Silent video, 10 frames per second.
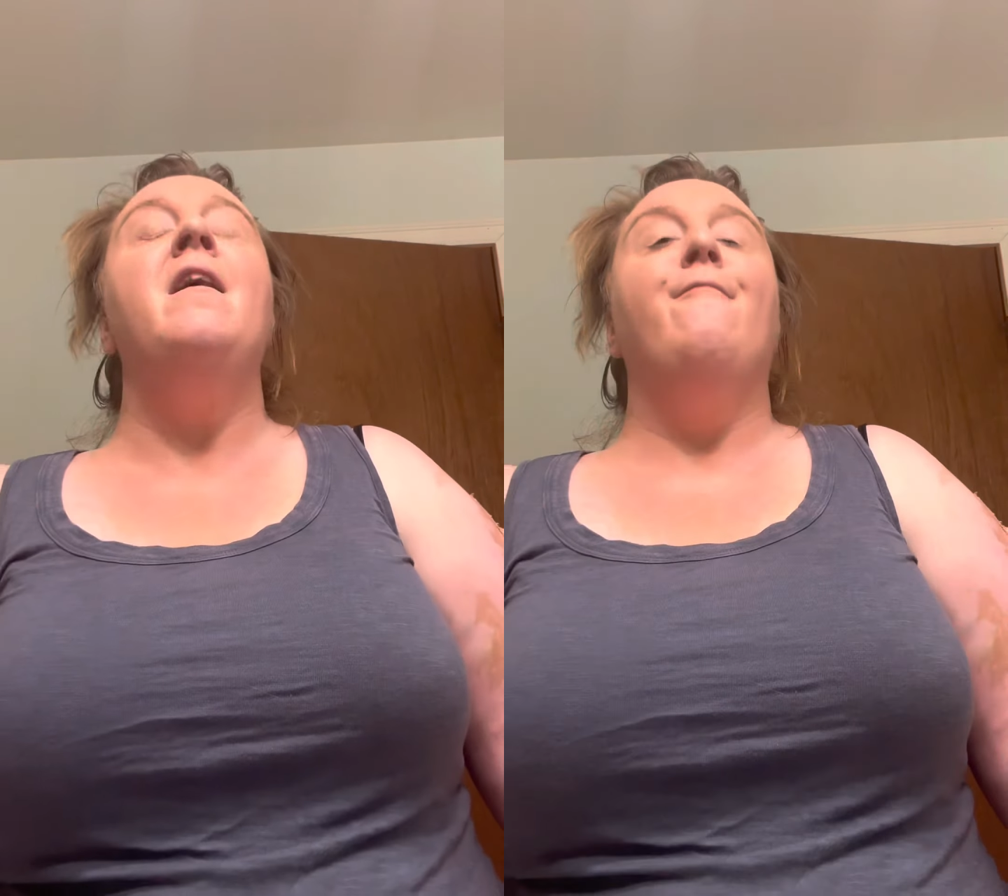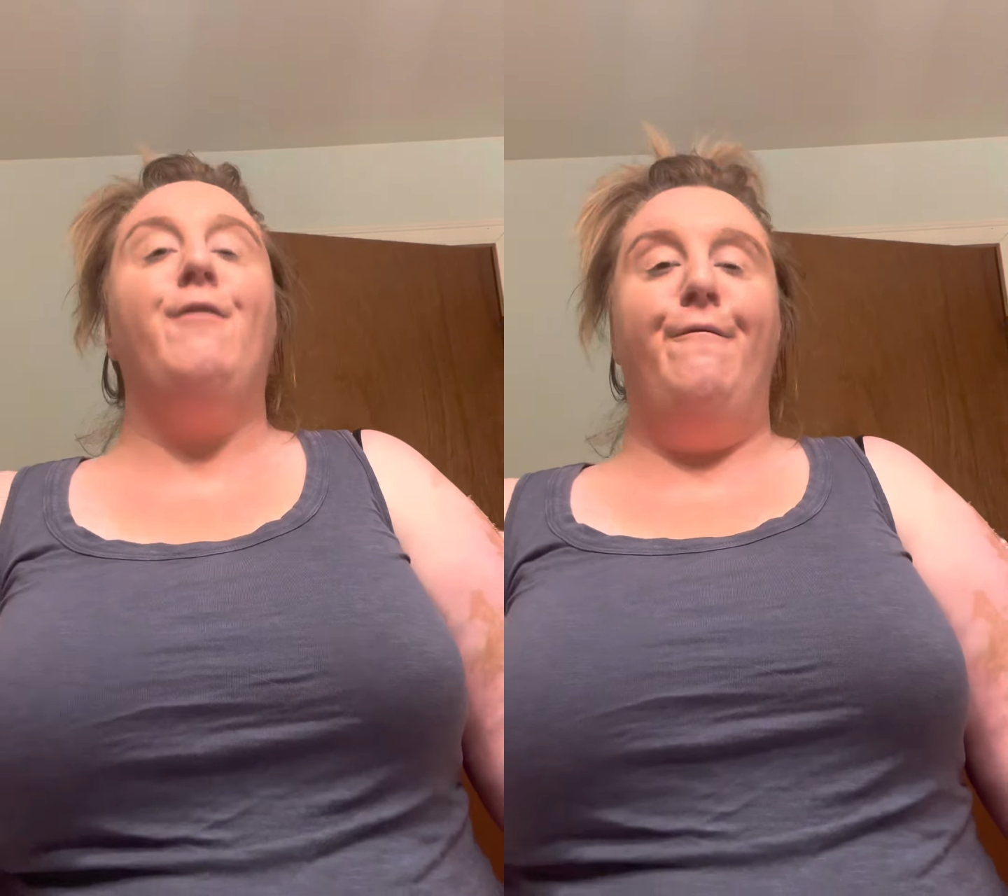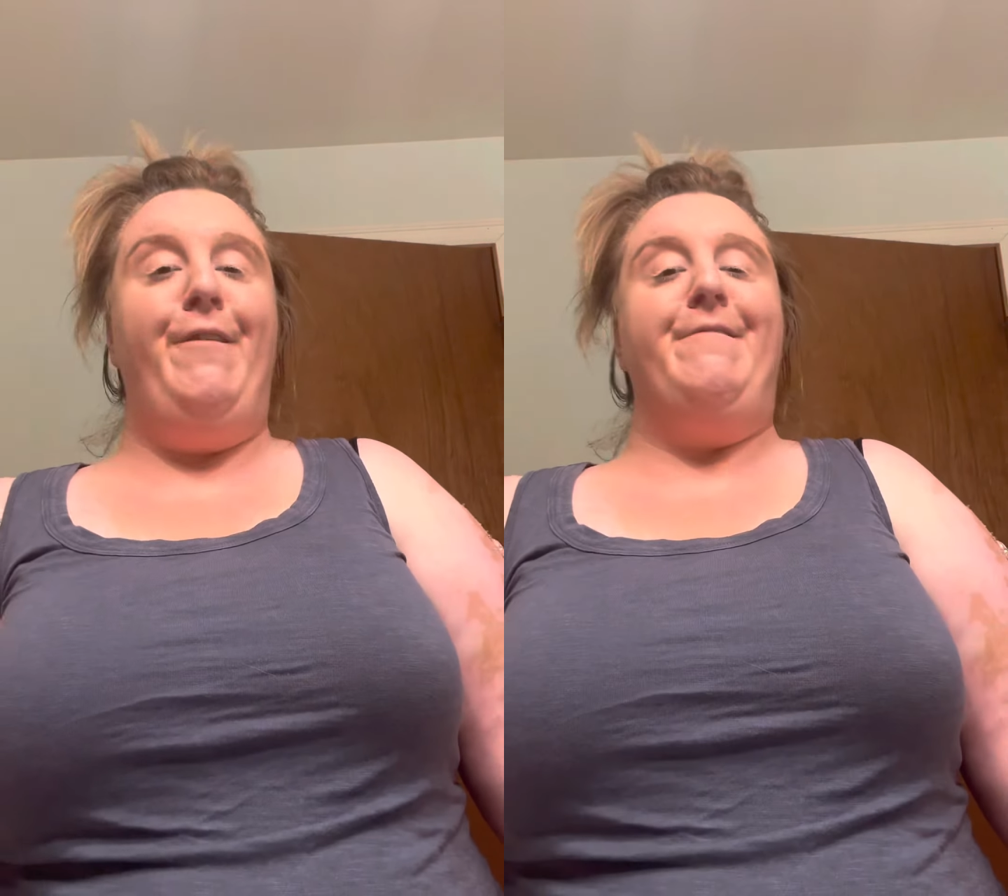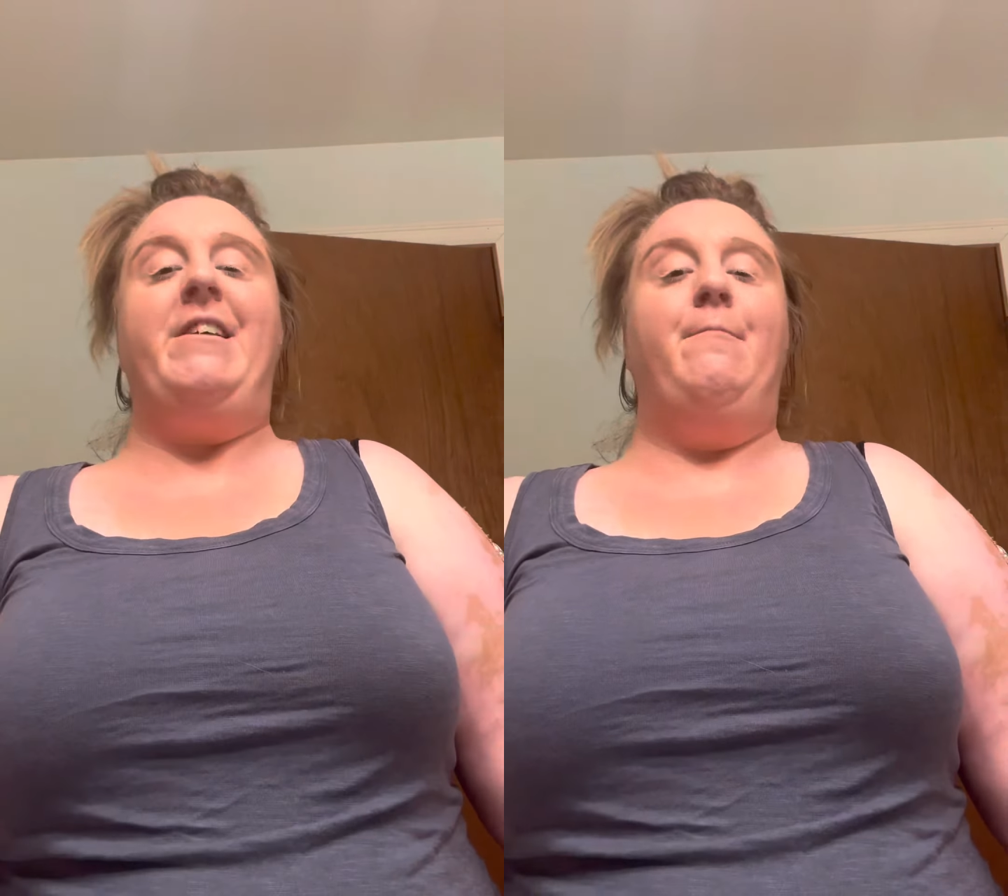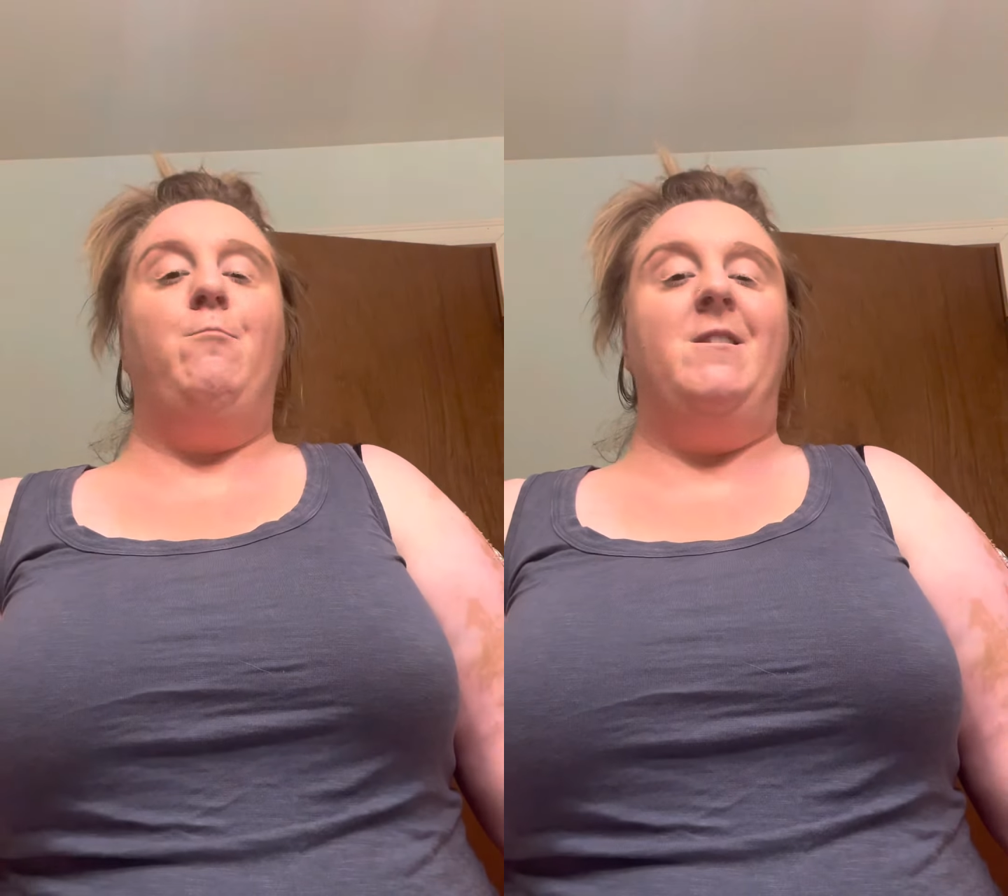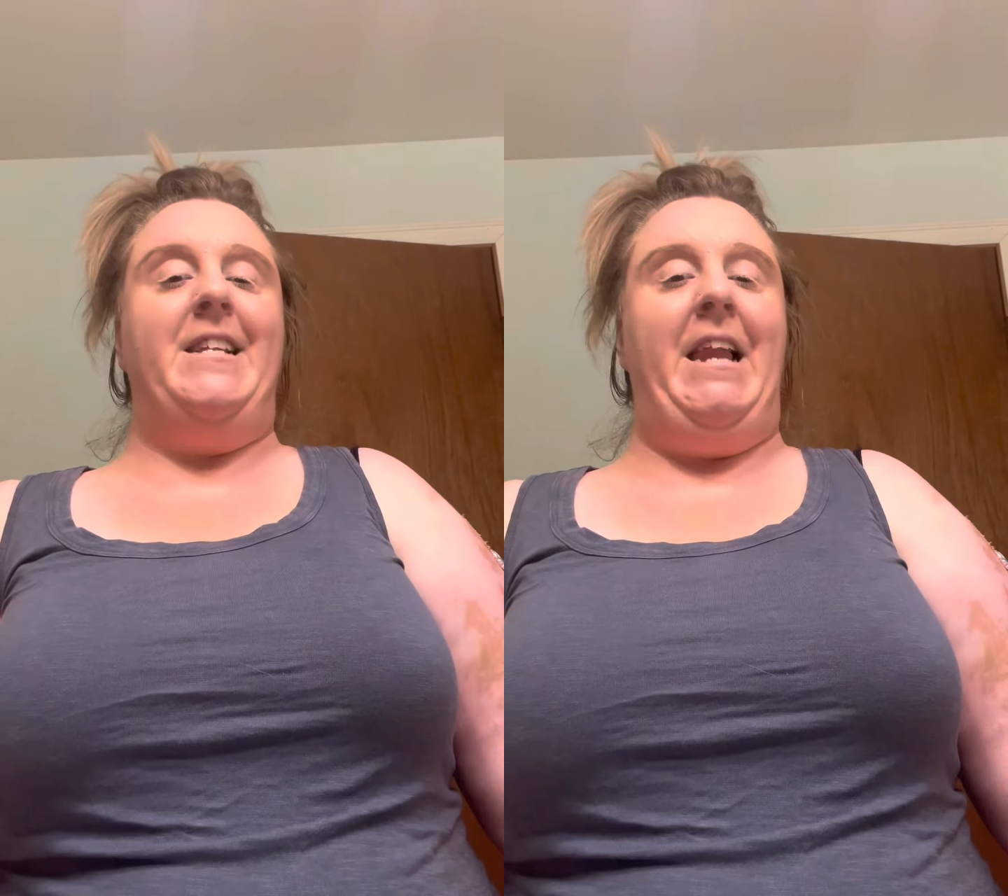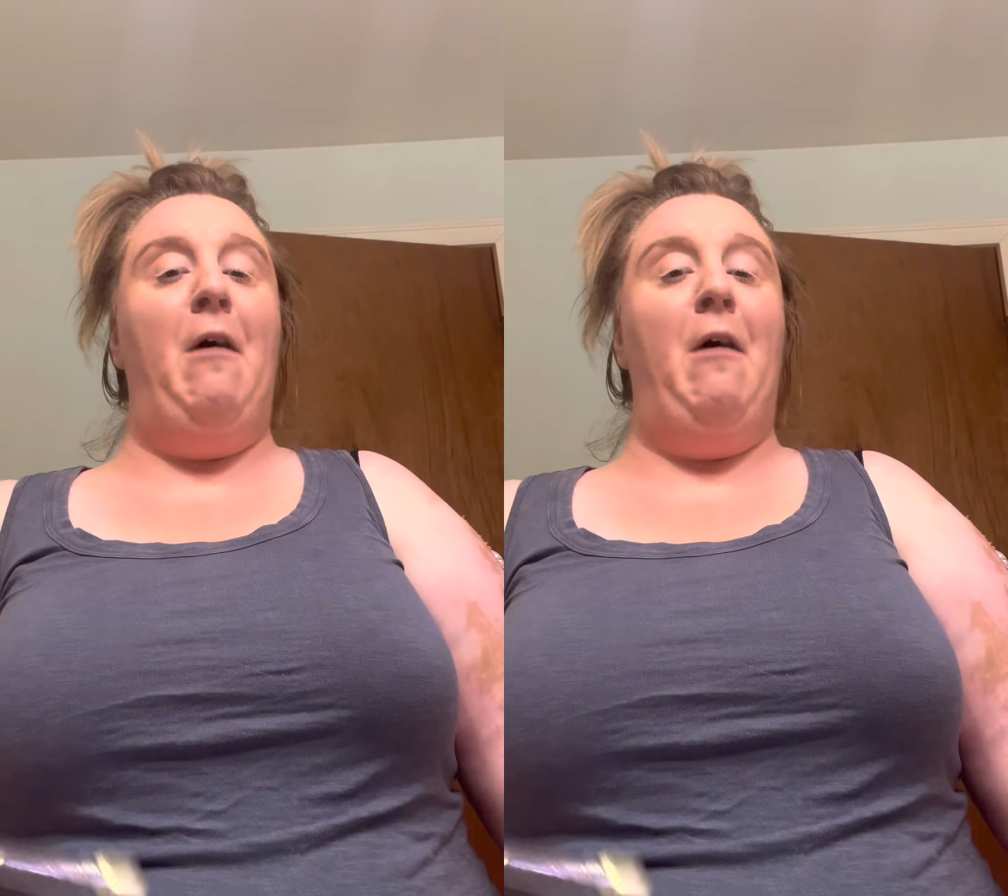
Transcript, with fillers: for 15%